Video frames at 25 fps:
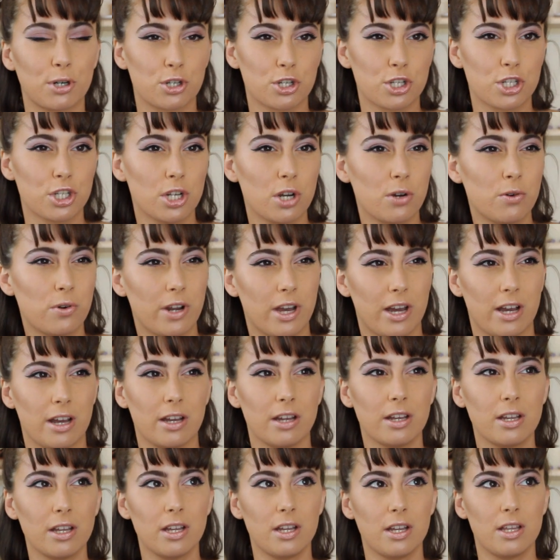
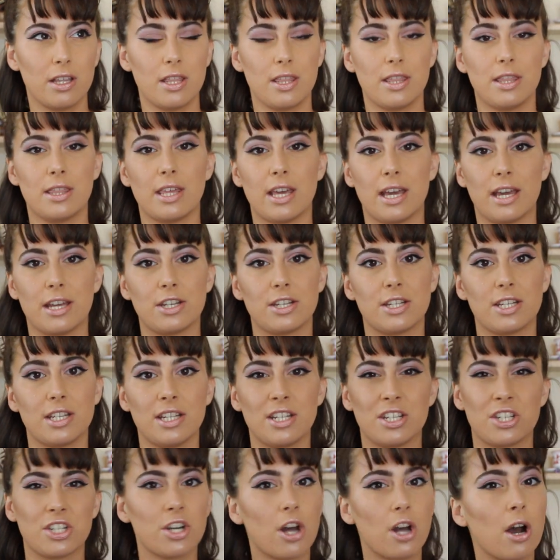persona
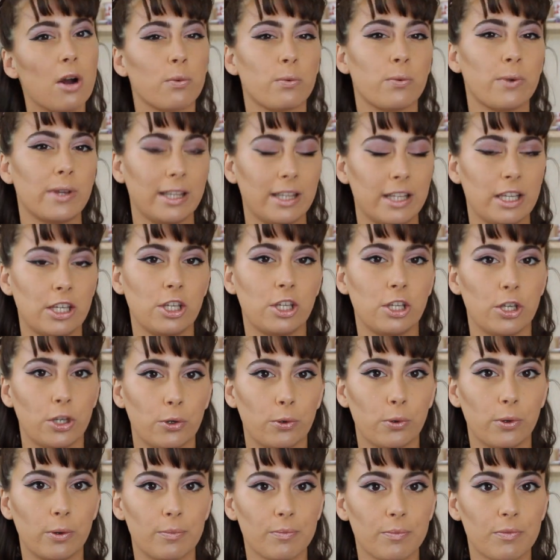that is not really
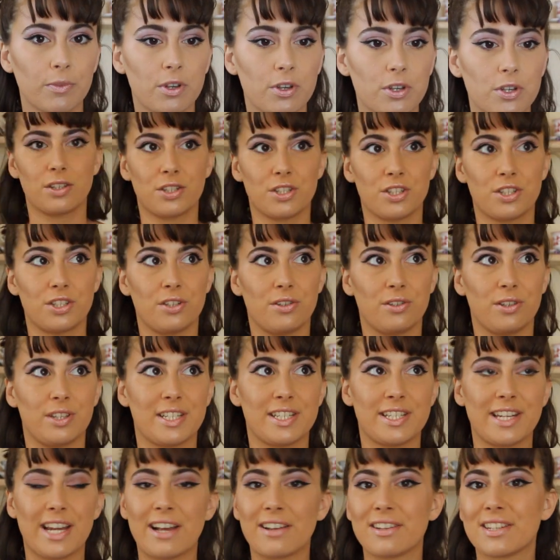you. So
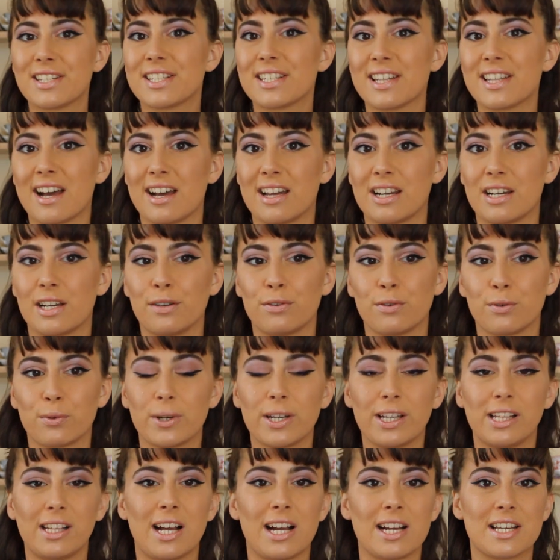the downside of
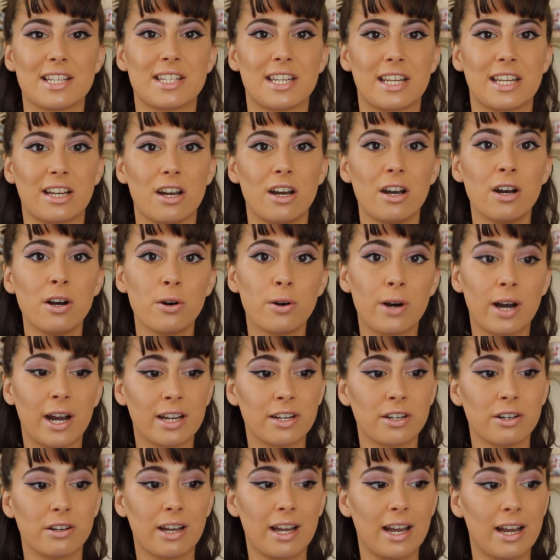realizing, oh,
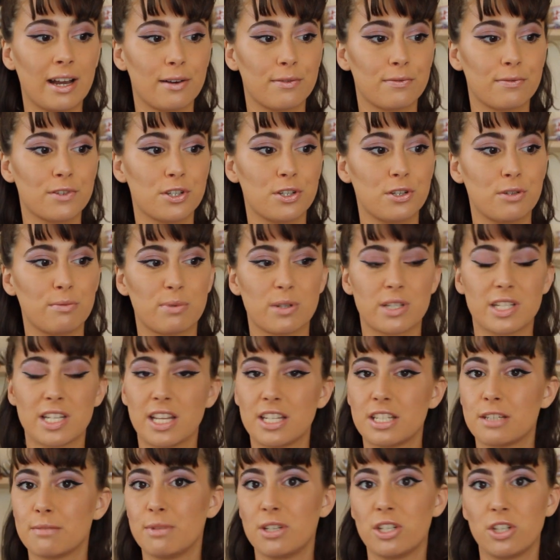I don't have to
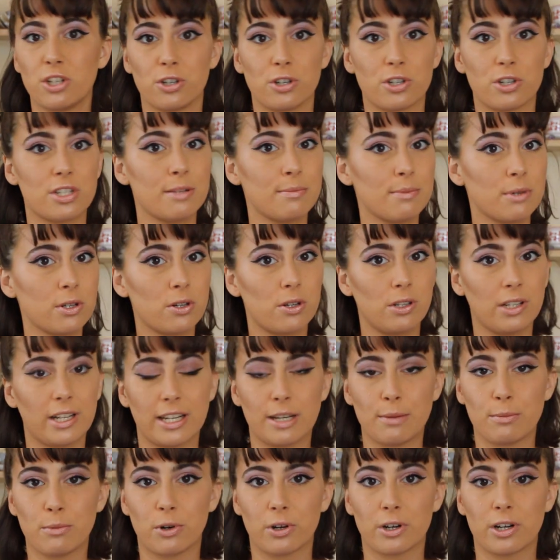pretend to be neurotypical
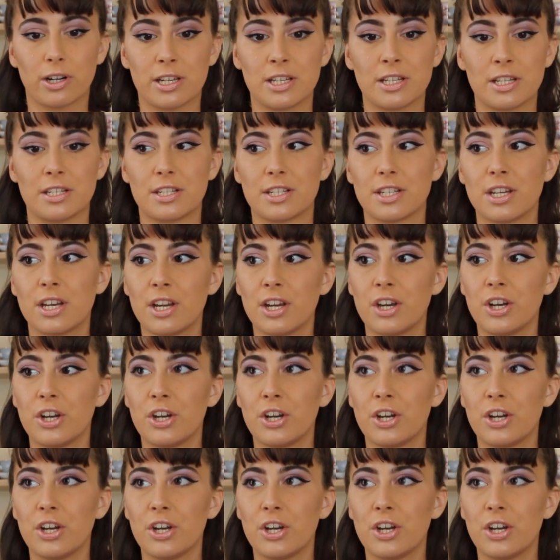anymore is